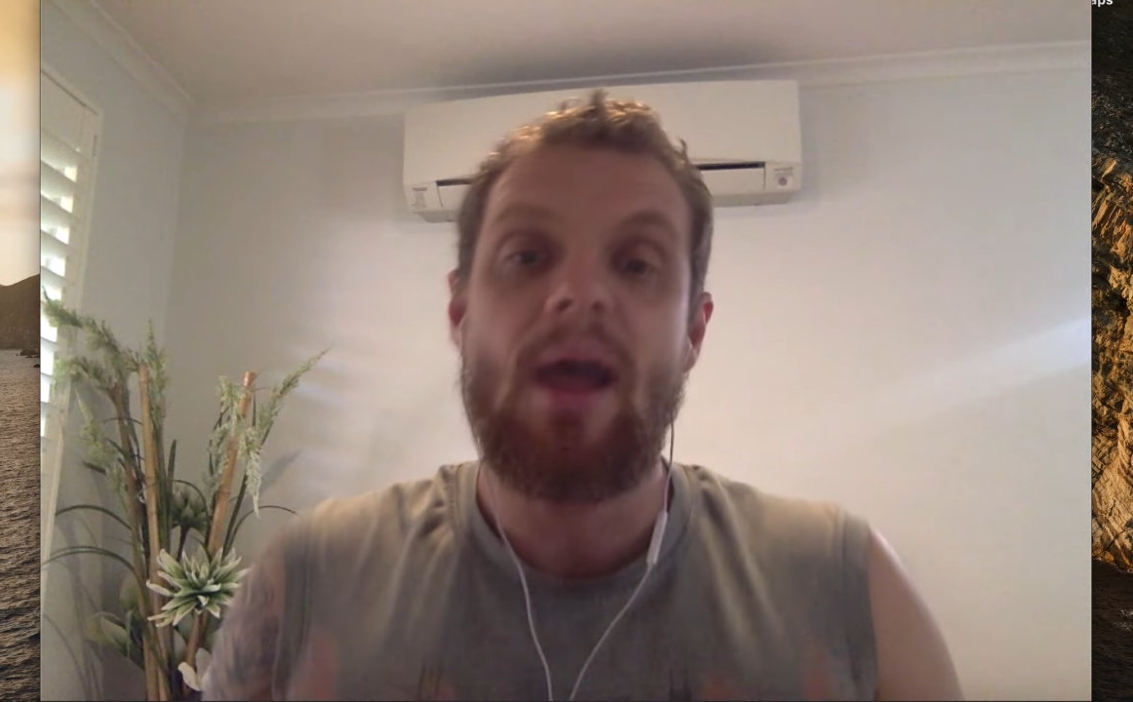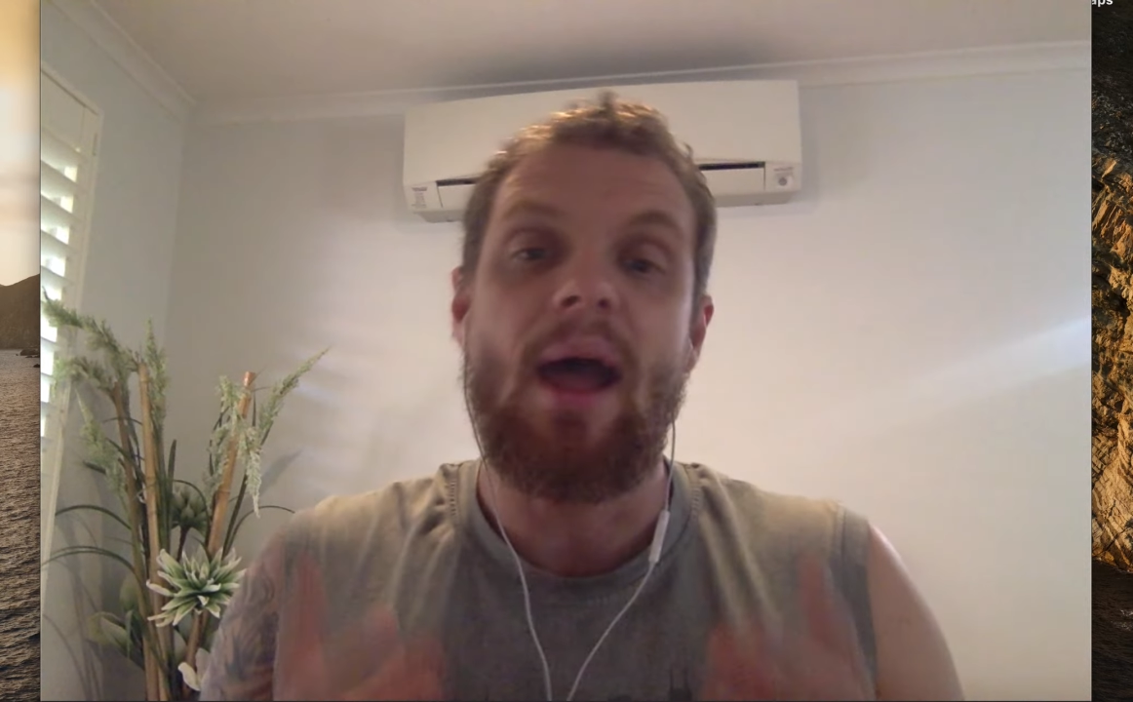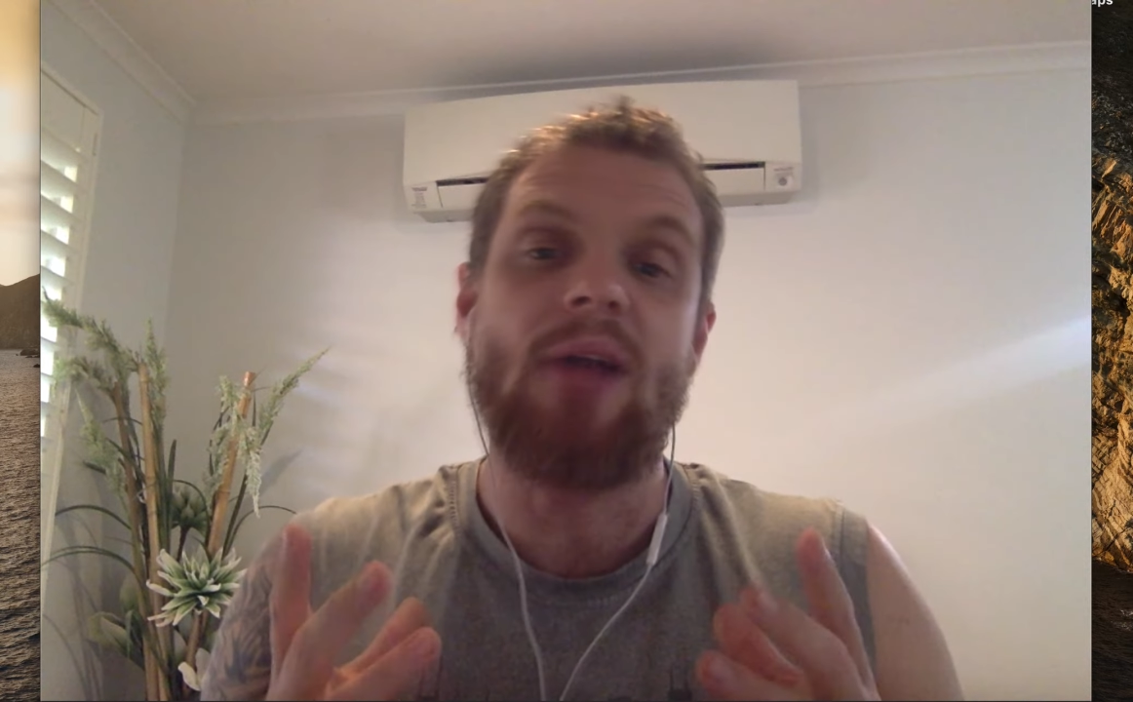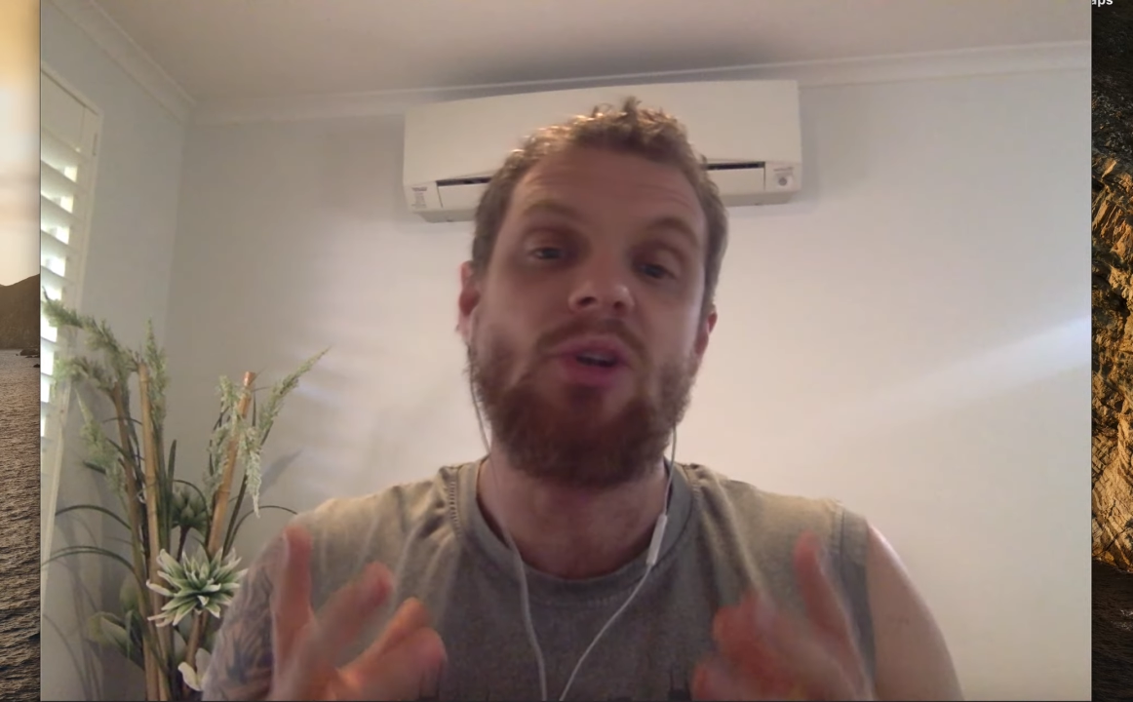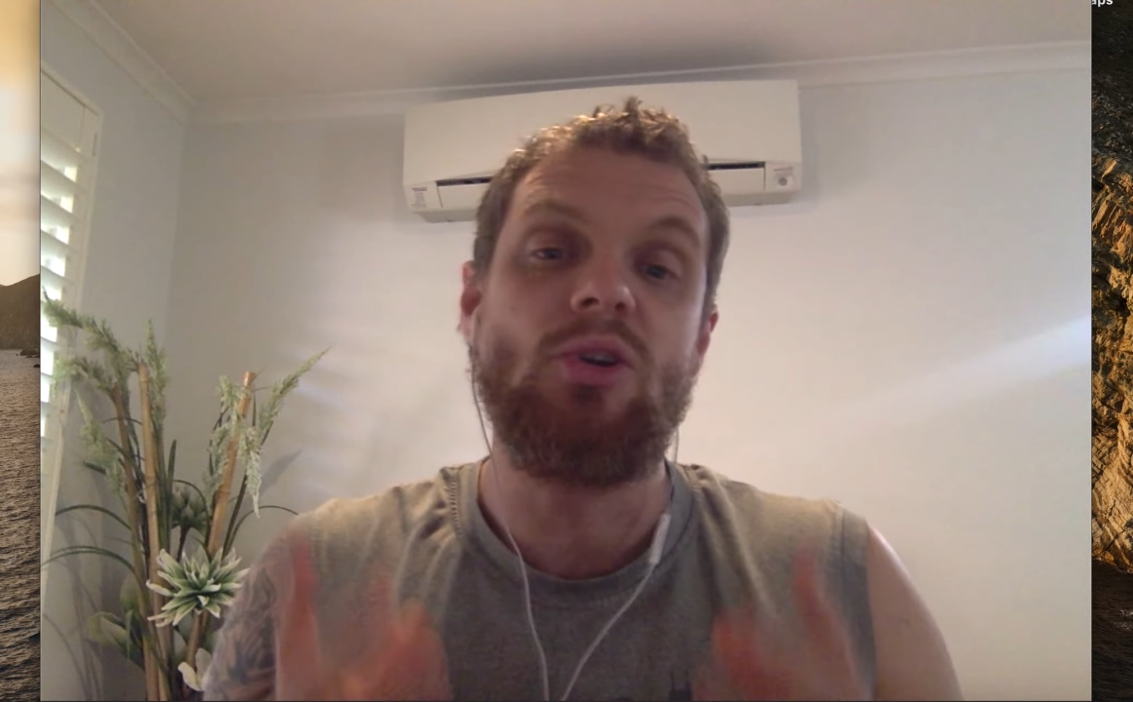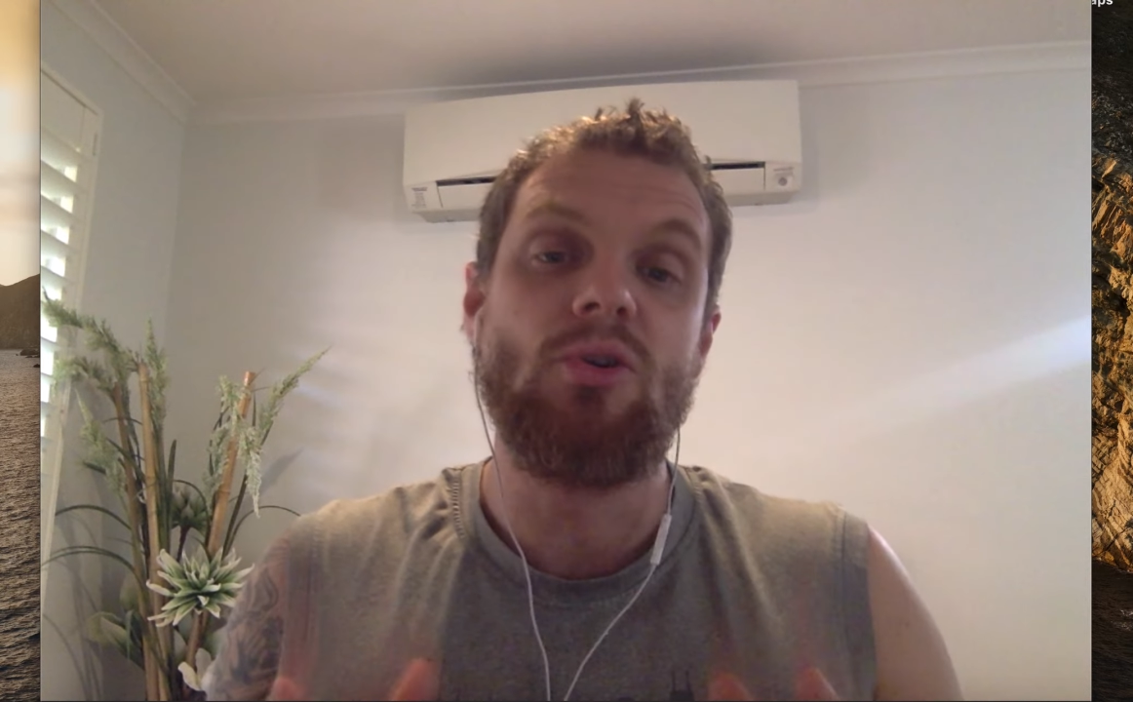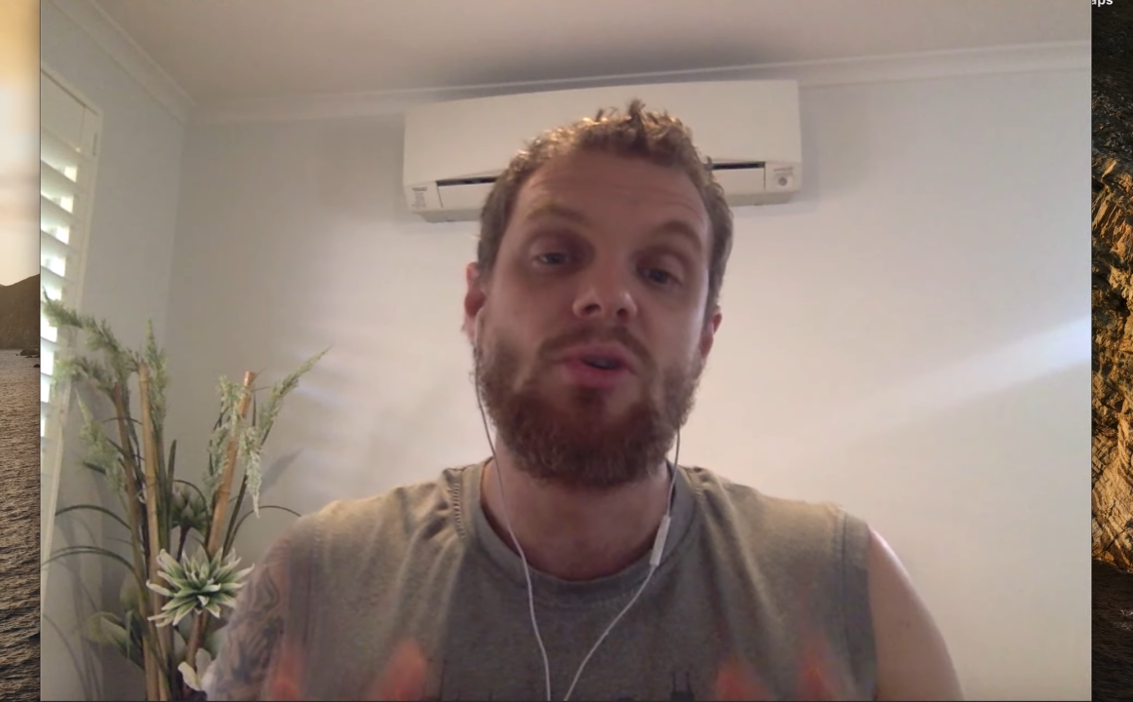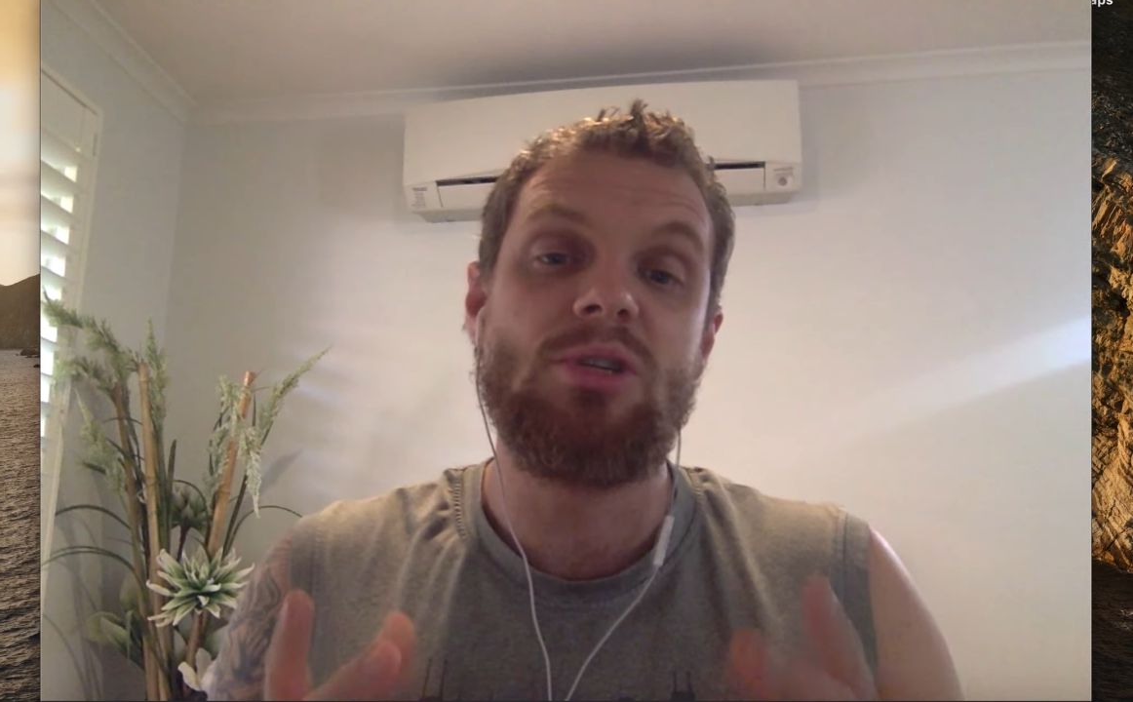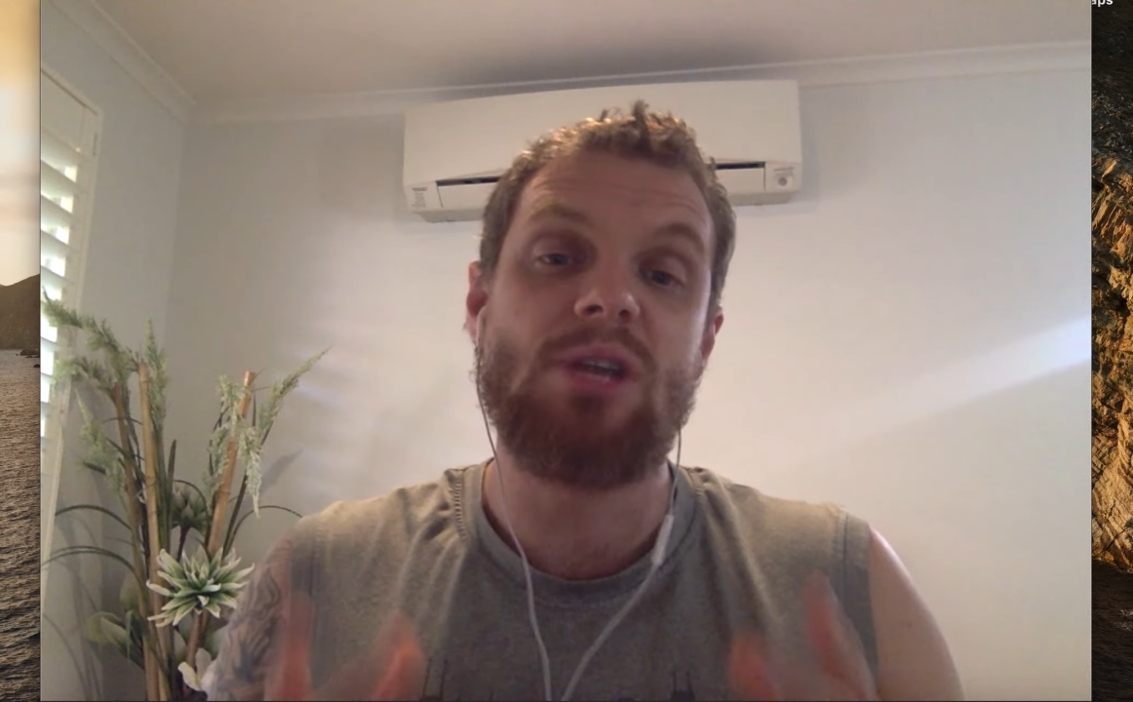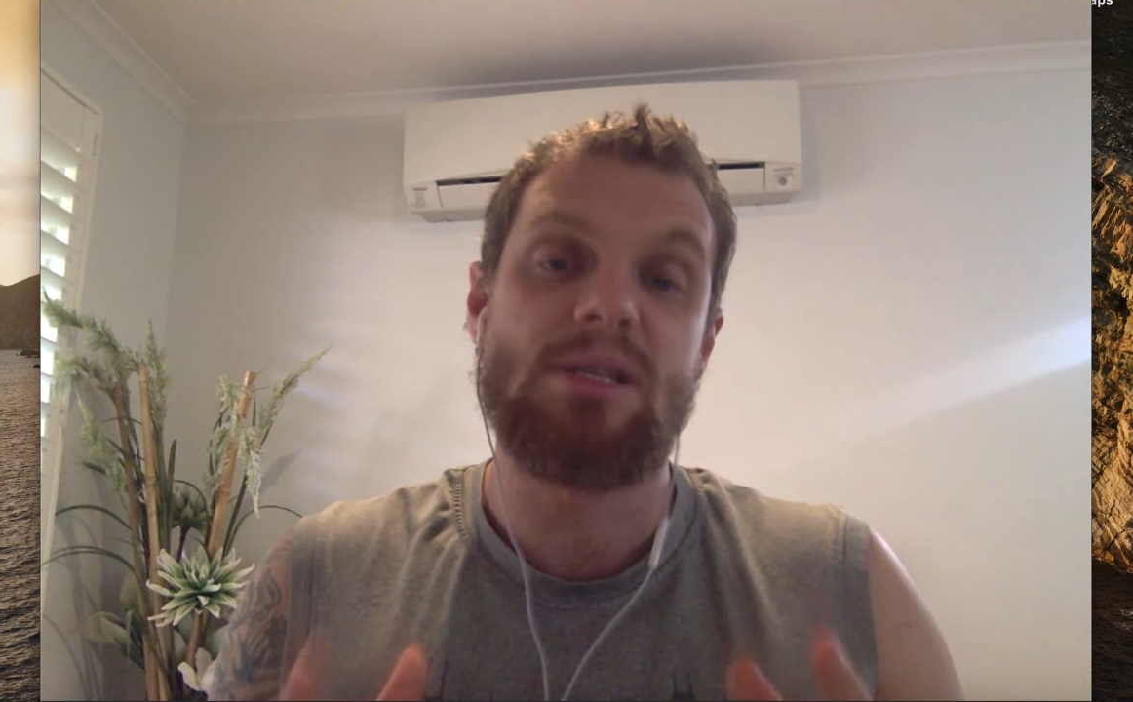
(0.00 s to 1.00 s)
And you
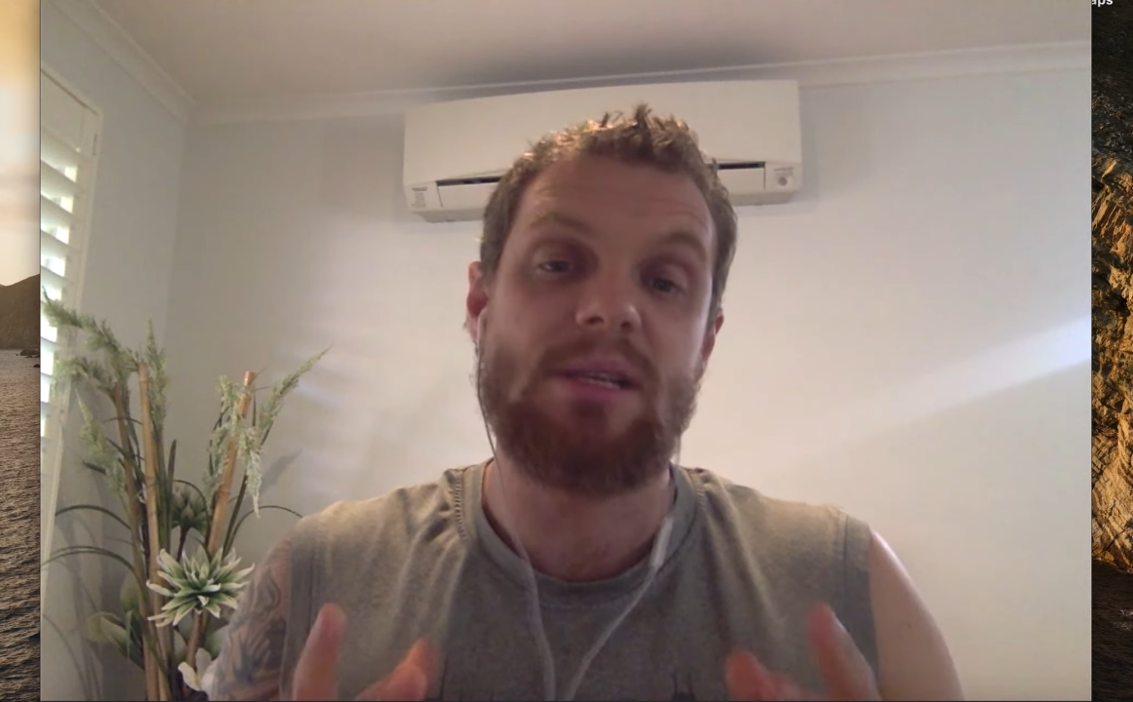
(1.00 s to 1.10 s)
just